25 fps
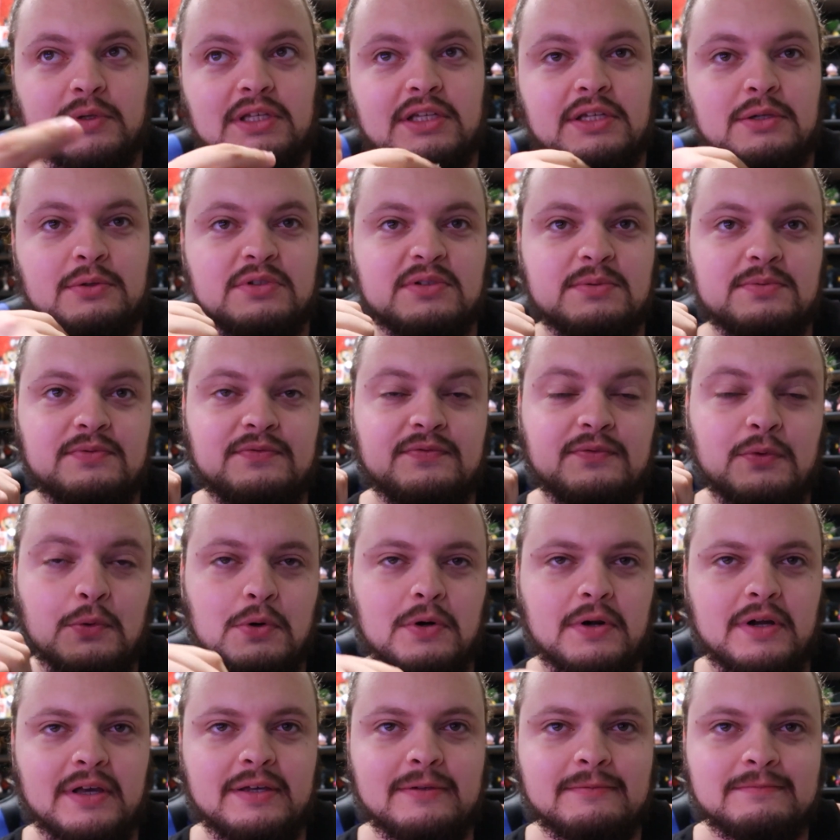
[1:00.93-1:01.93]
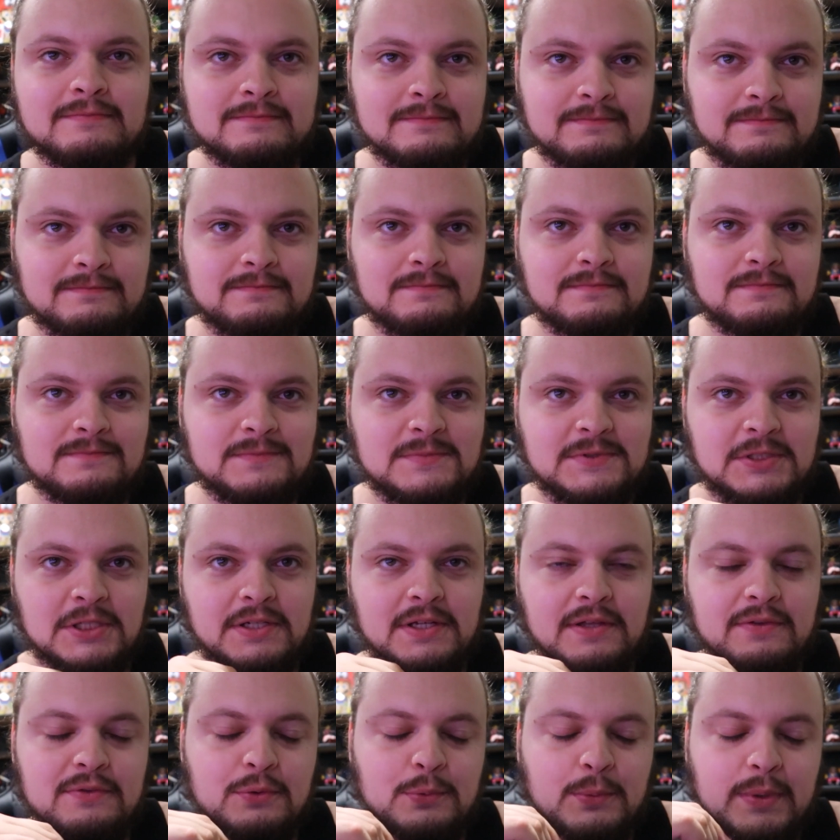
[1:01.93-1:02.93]
week it was forty.
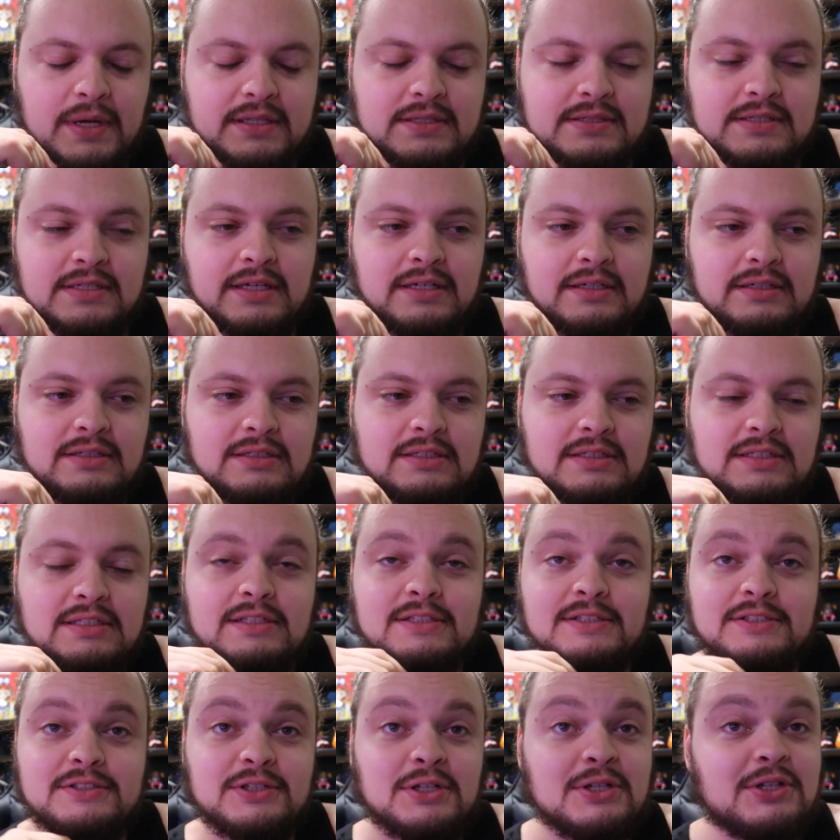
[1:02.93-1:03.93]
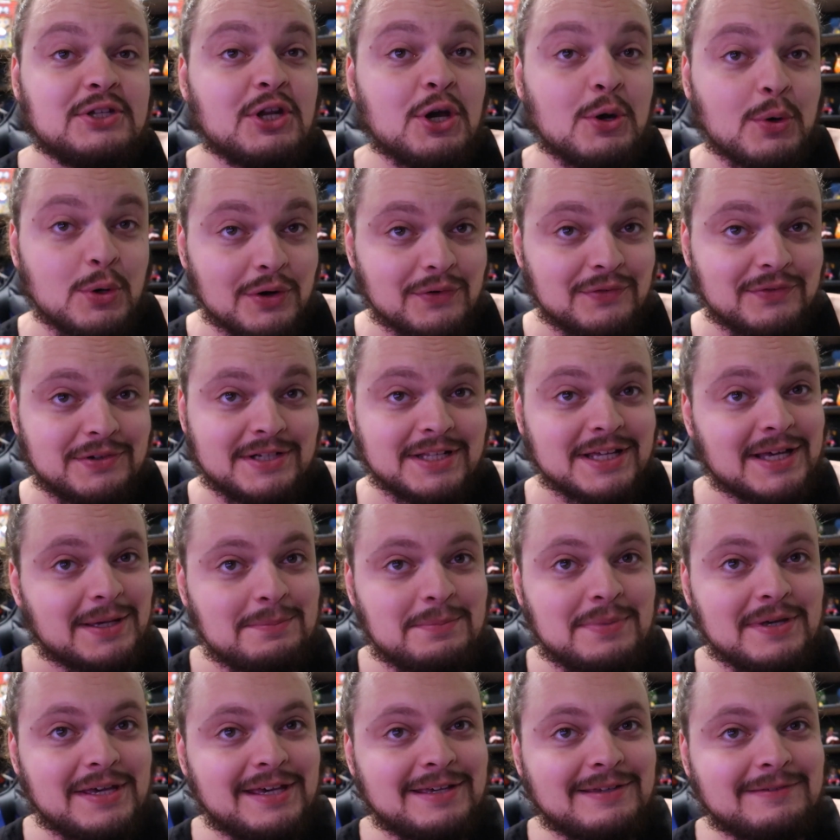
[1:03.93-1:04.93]
Sunday through Wednesday. So no
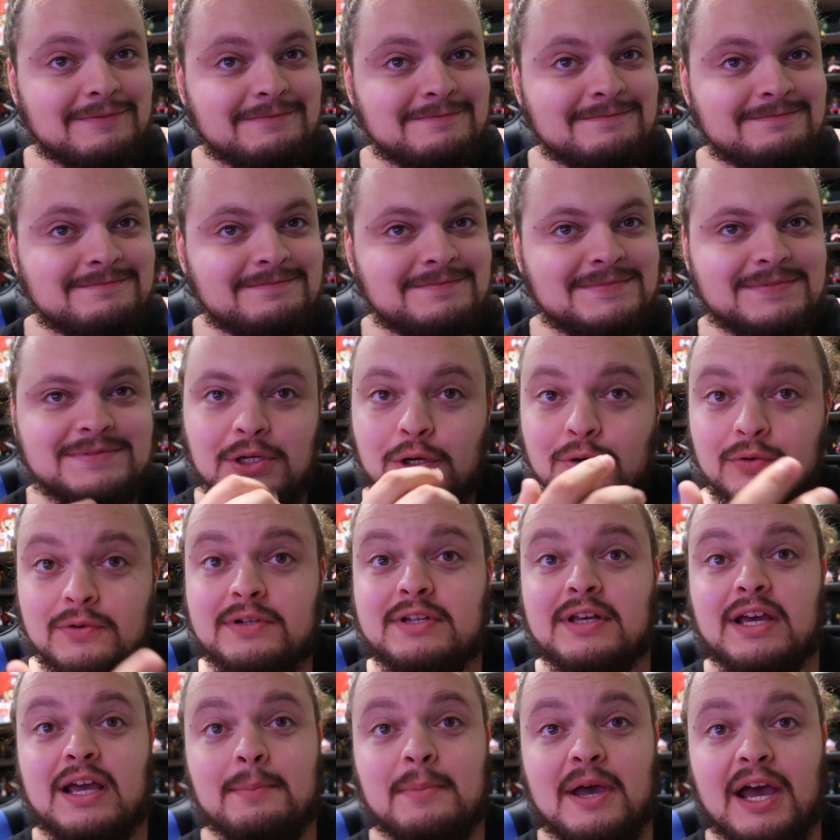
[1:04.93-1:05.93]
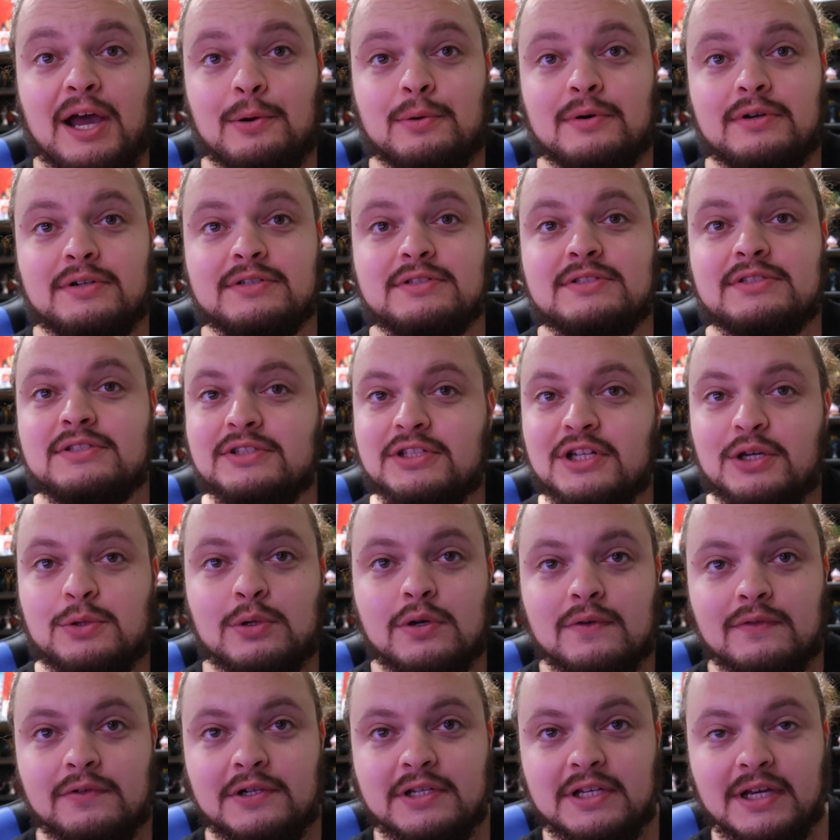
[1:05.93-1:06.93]
overtime pay. Overtime hours,
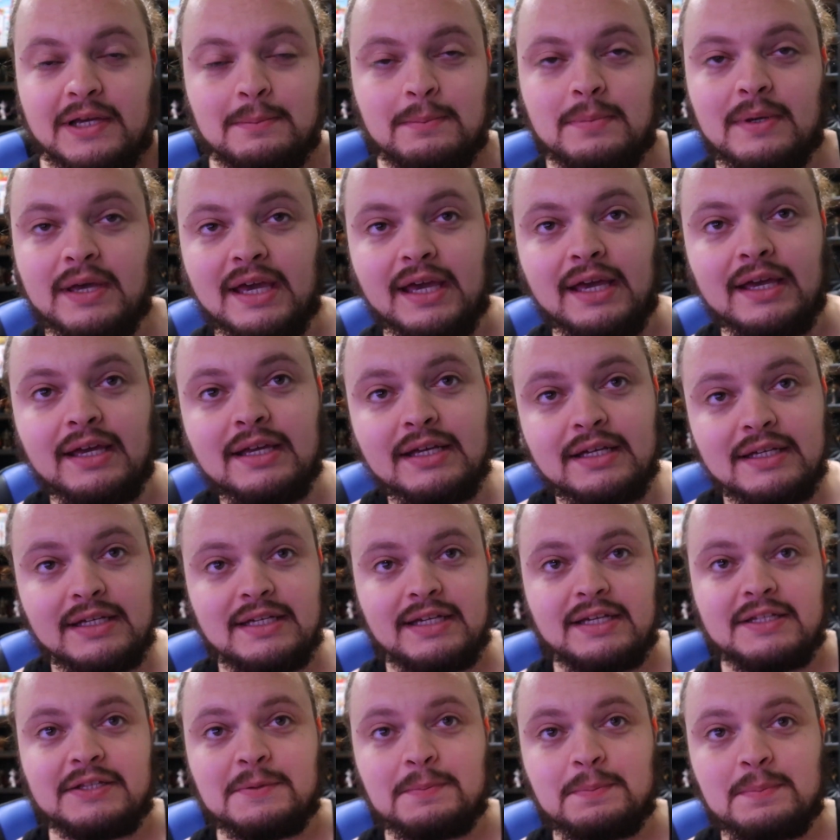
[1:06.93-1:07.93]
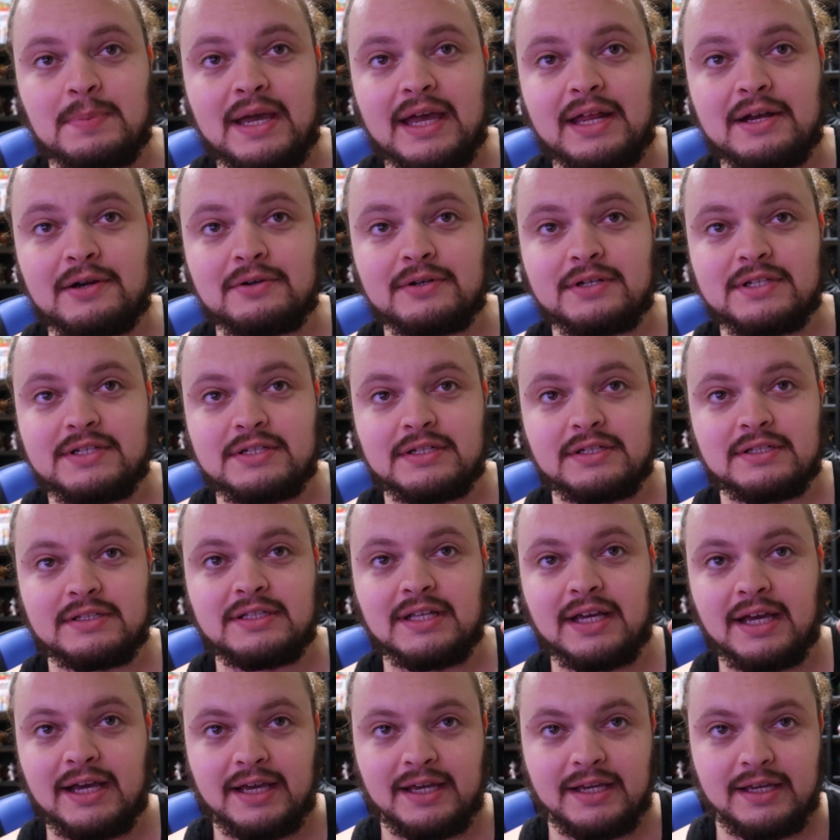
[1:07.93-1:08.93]
no overtime pay. And the battery's gonna
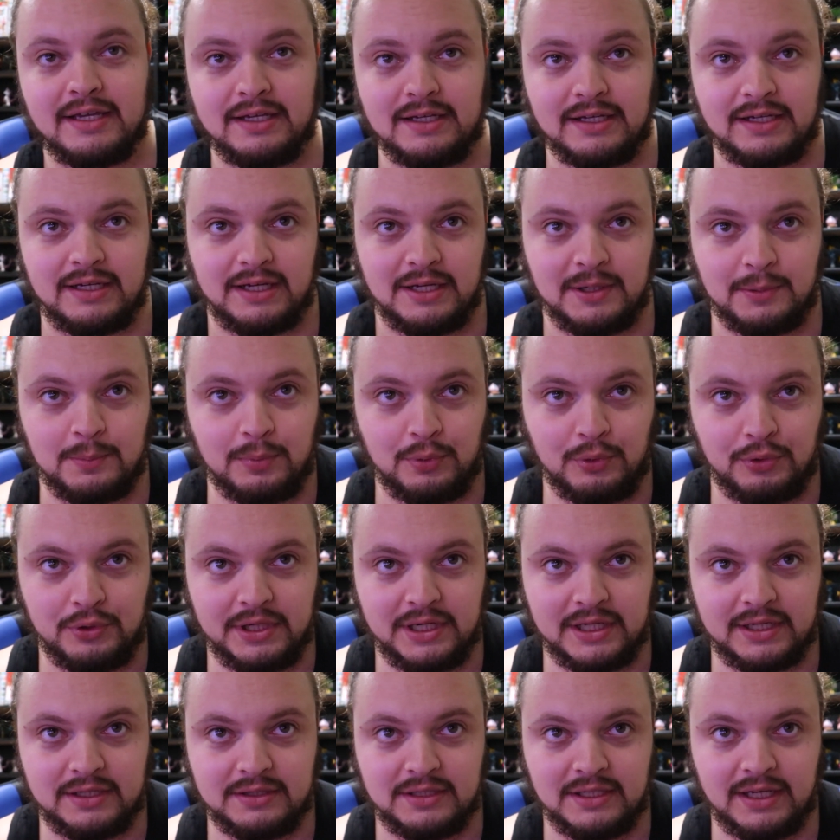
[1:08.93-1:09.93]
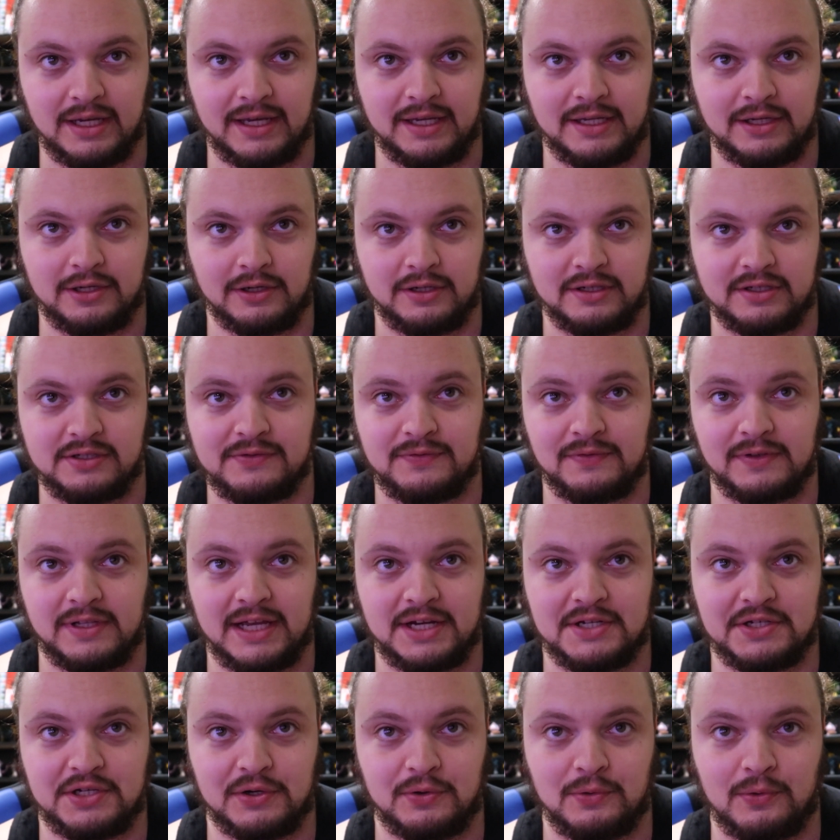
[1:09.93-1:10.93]
die. I am pointing at the icon, it's
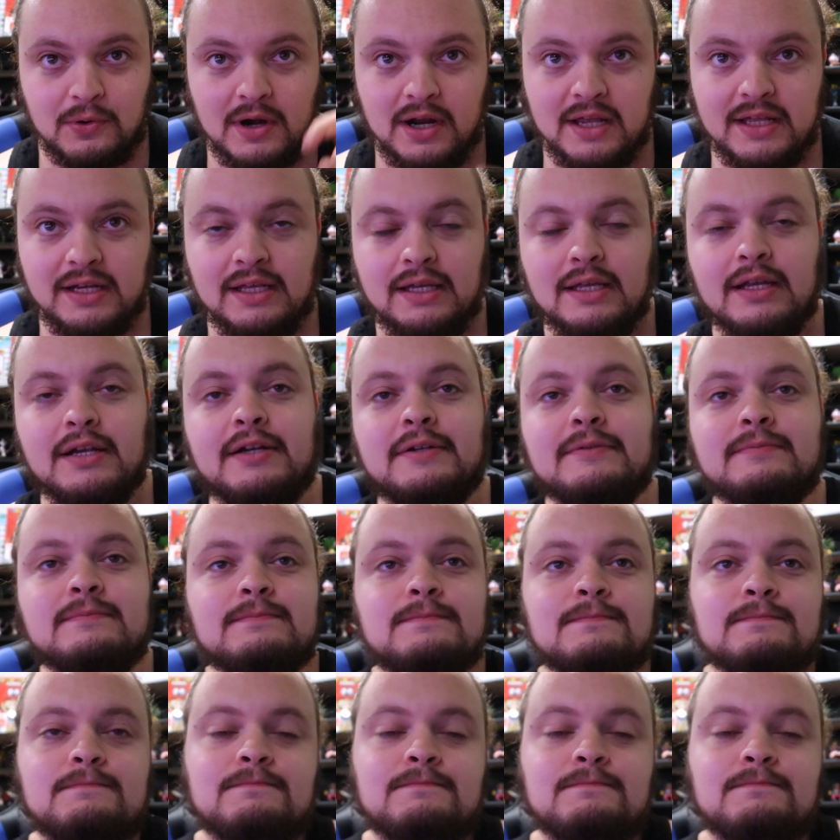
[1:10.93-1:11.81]
flashing right here.